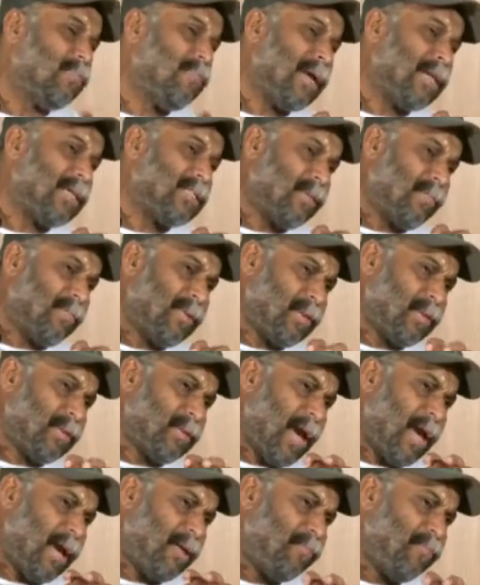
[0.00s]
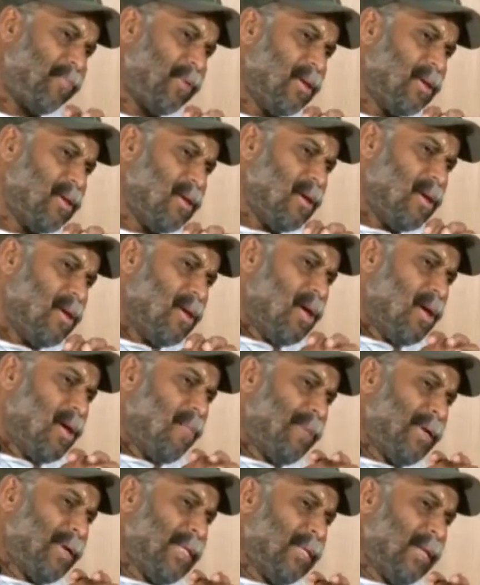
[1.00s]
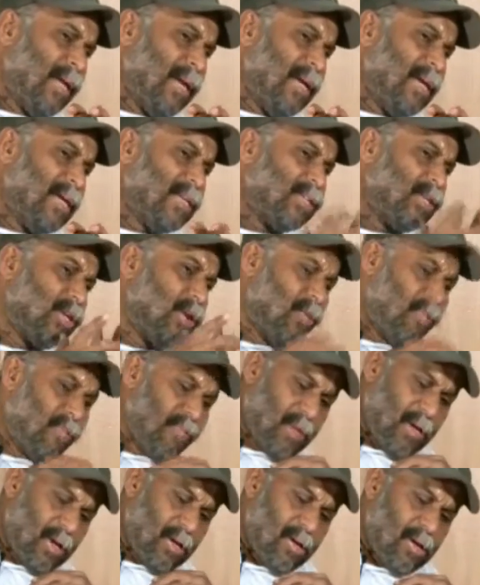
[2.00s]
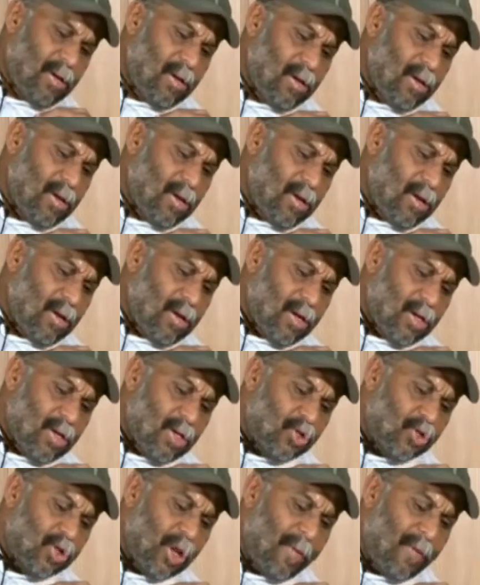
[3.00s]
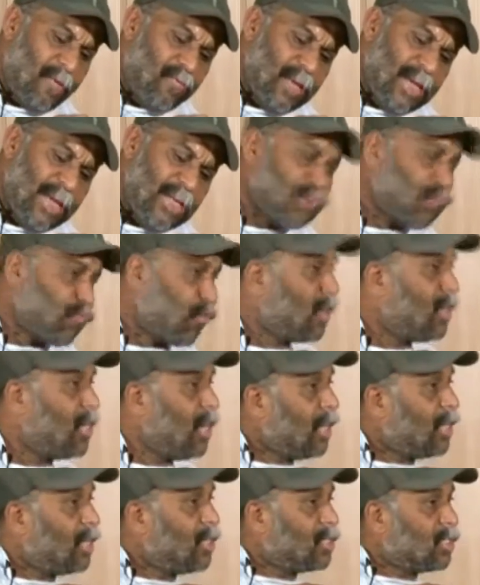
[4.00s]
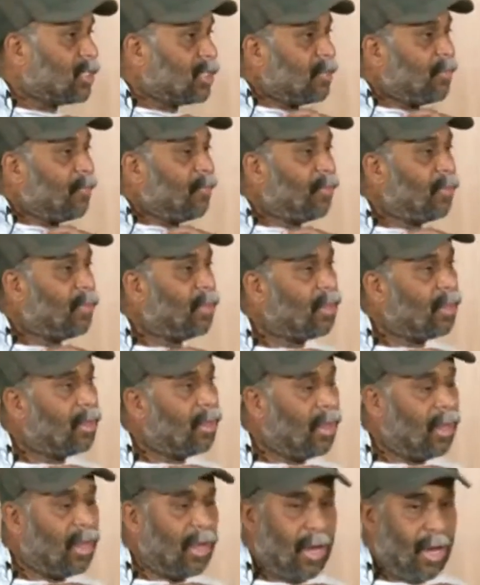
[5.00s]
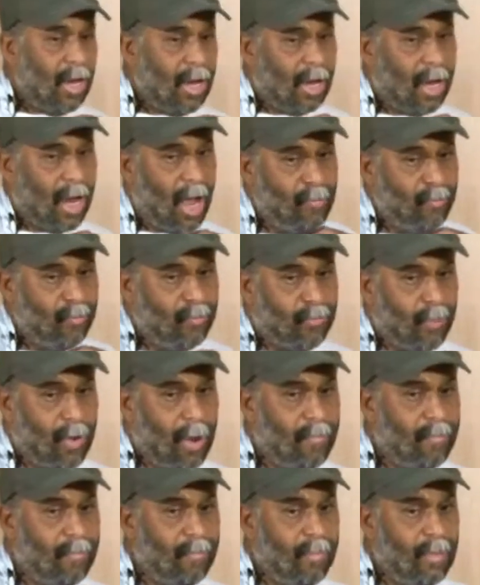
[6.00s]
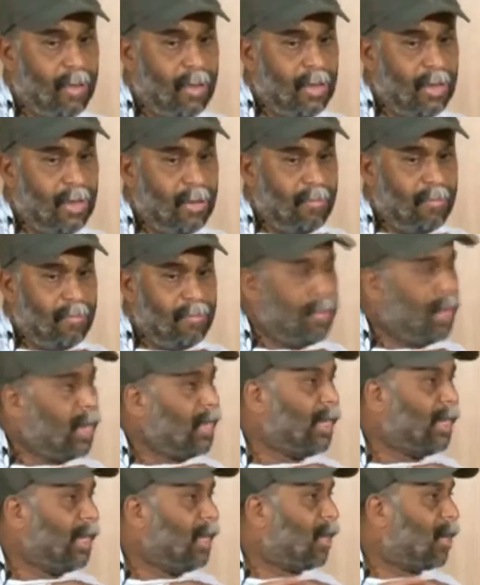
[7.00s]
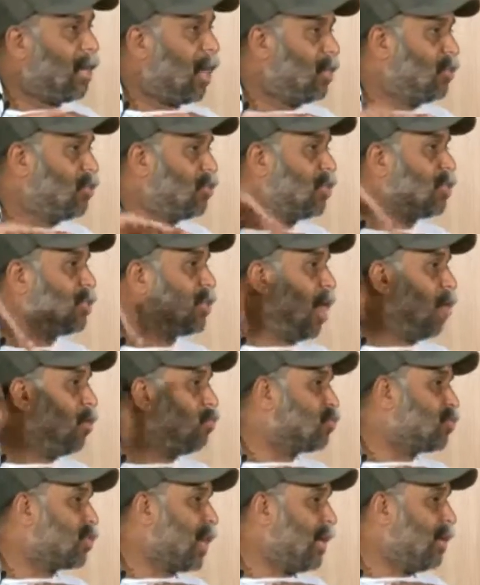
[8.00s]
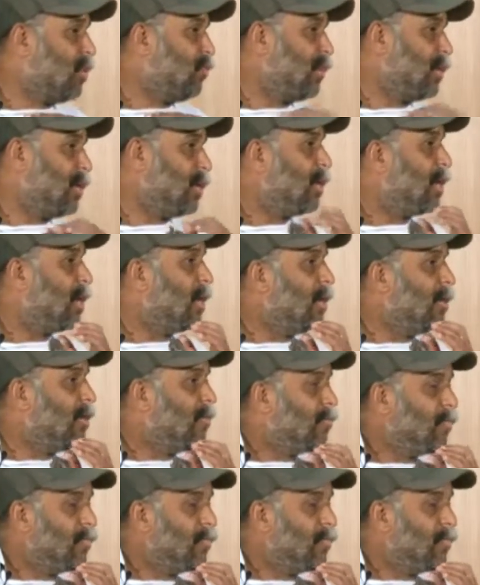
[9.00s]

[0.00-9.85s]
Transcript: debate some other time. But the thing is, some of these fundings comes from many countries outside of India